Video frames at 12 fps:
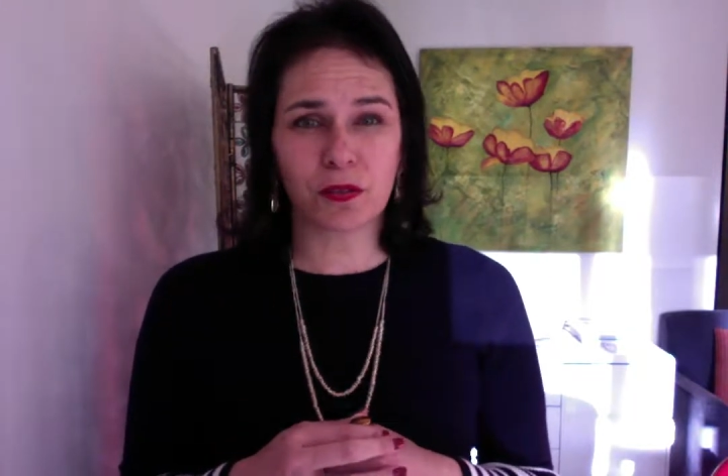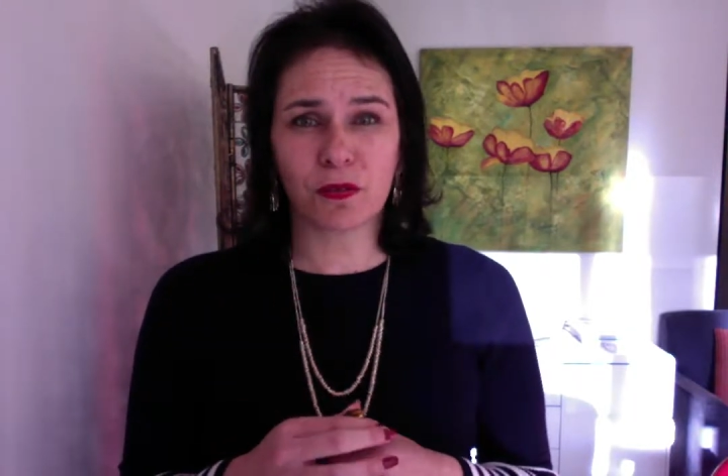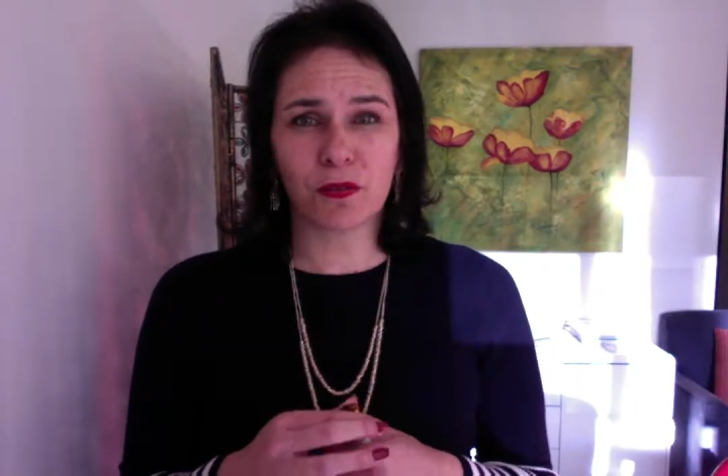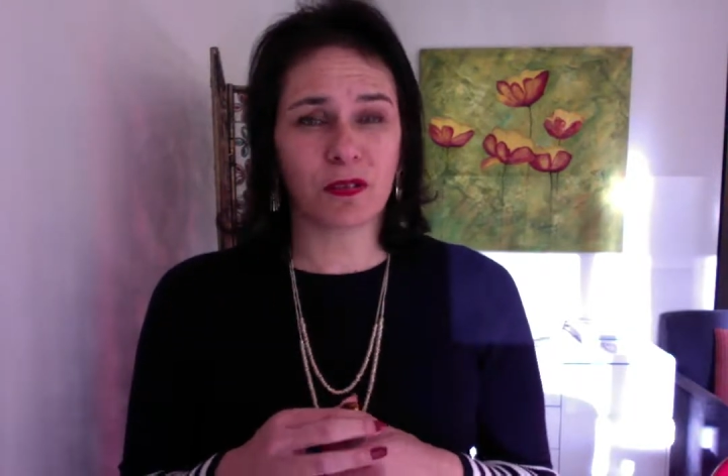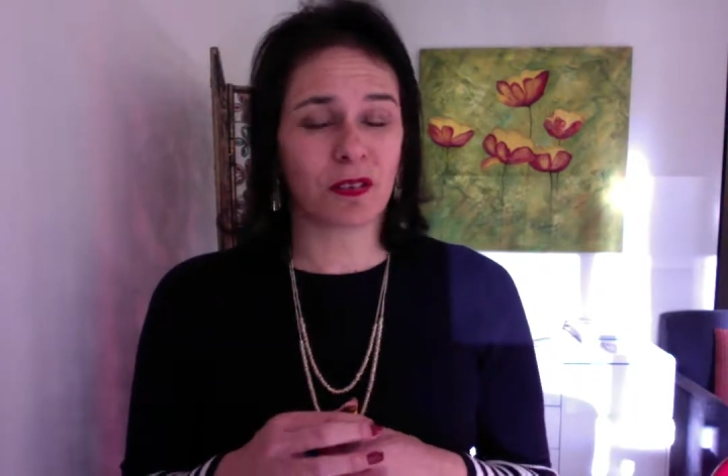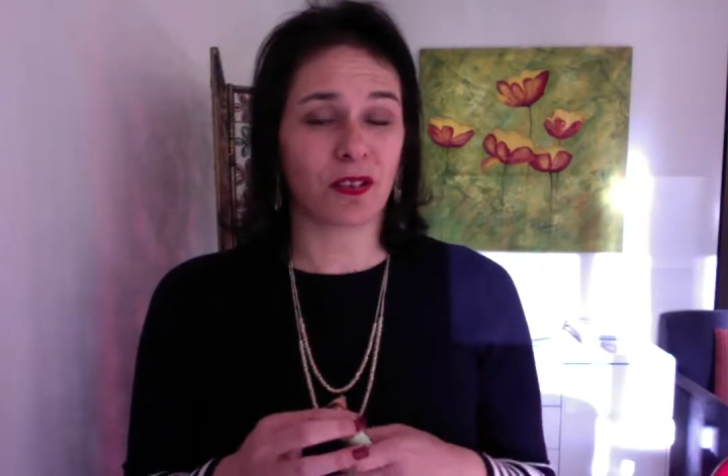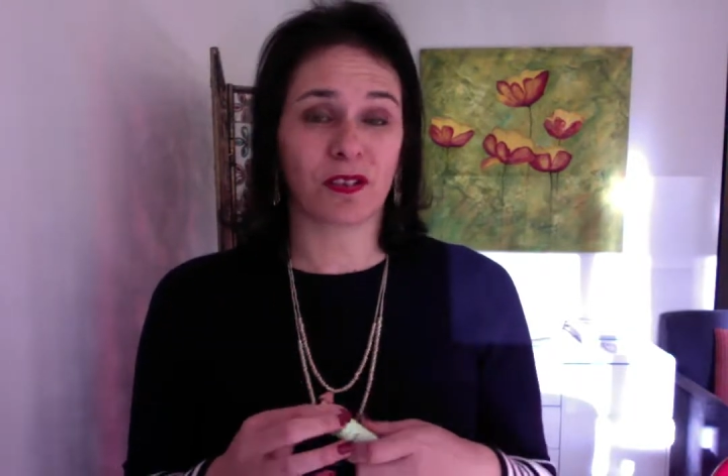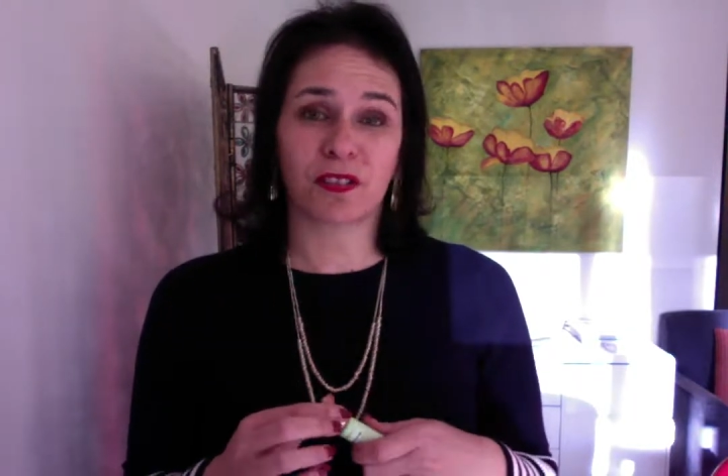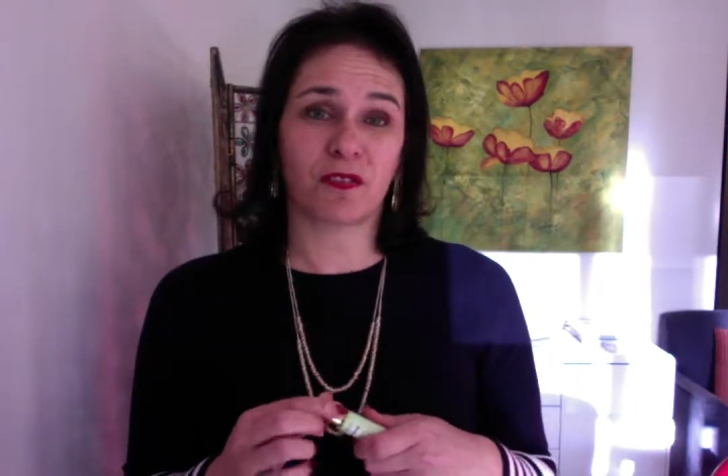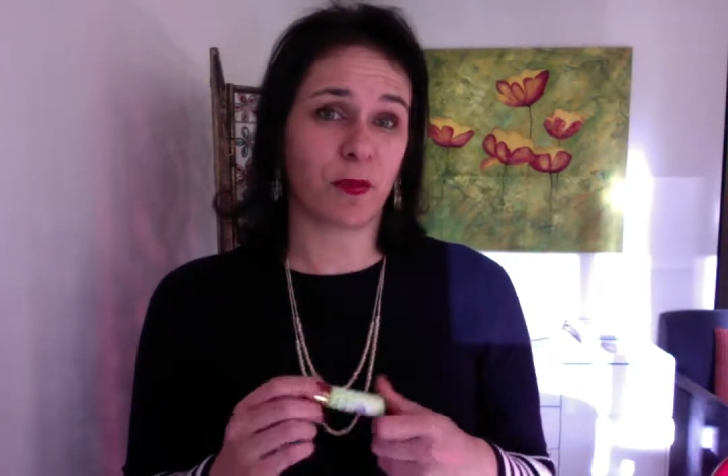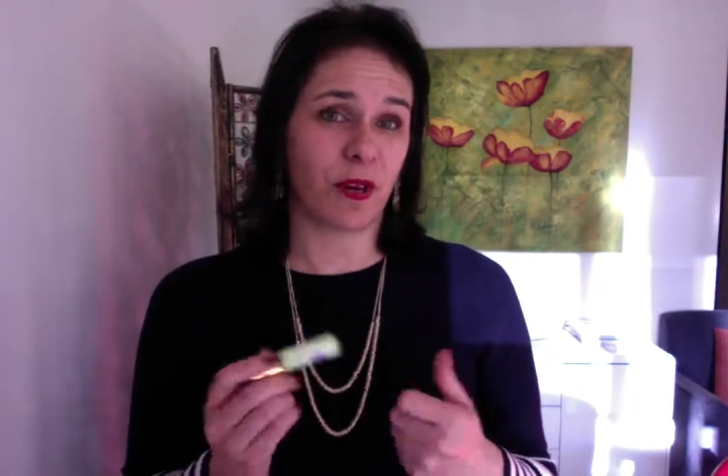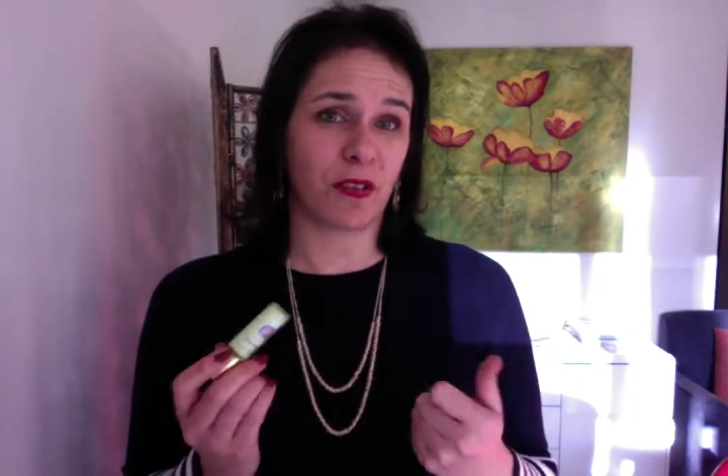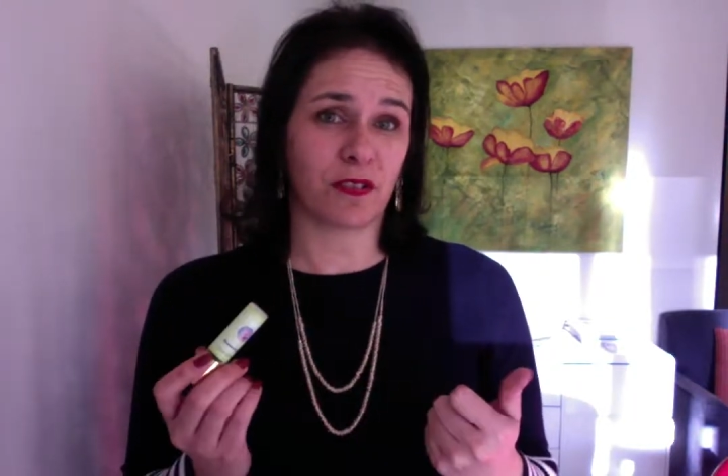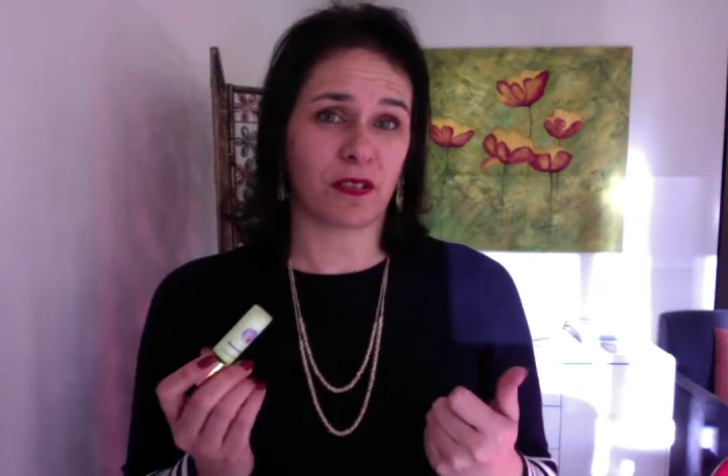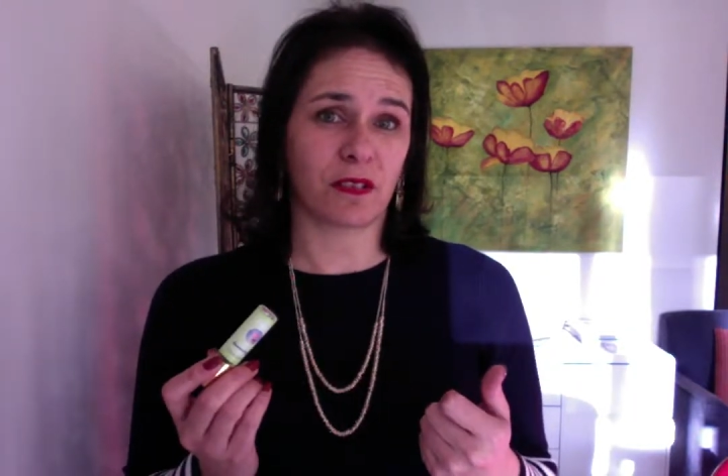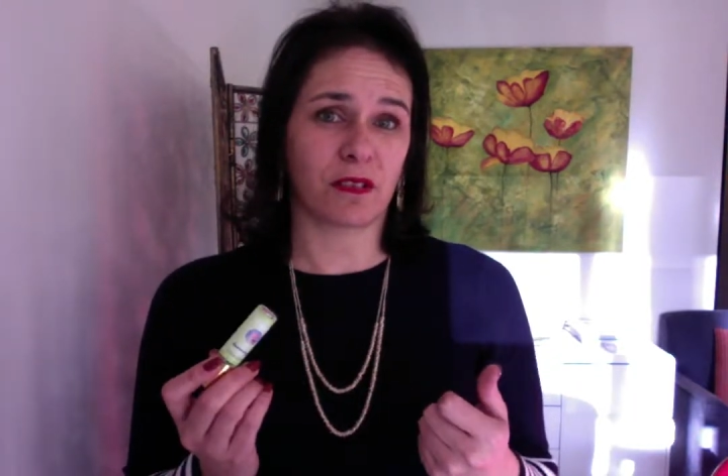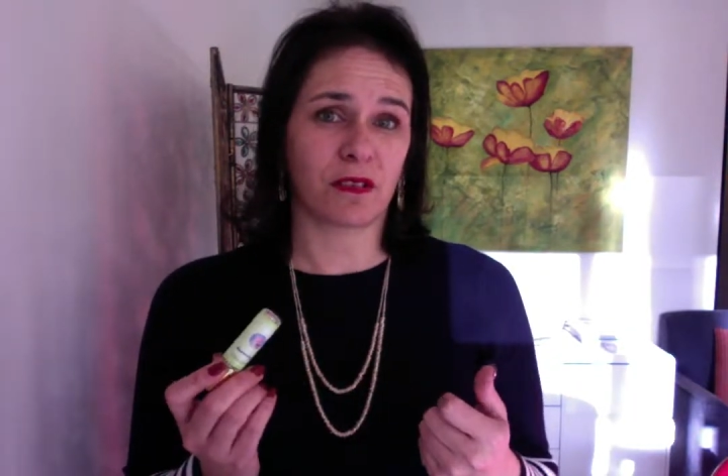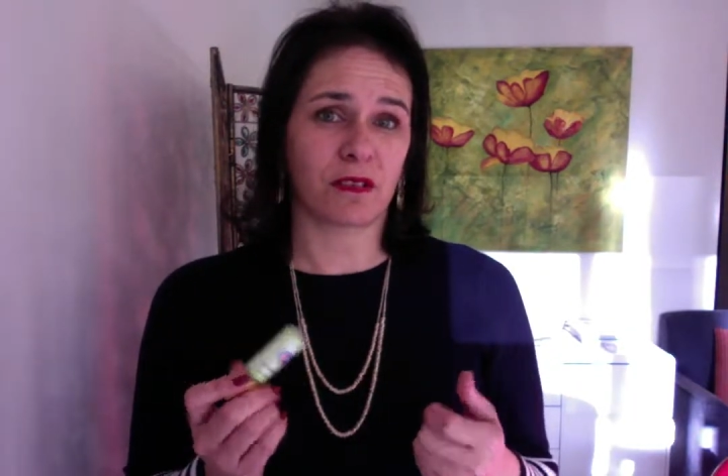you the cost of
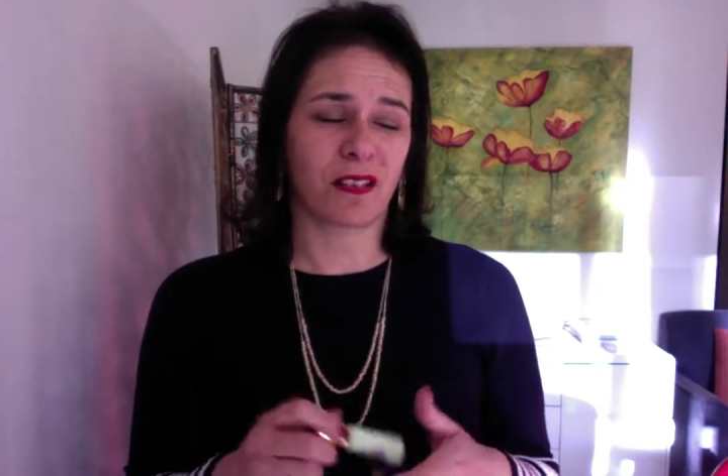postage.